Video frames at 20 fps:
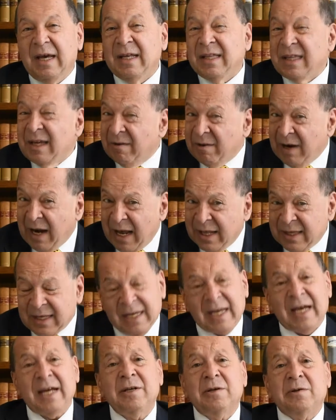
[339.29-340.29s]
There are other
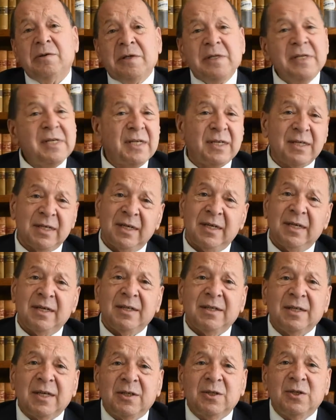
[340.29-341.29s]
countries,
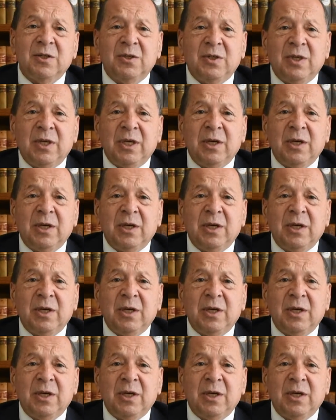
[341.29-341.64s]
such as the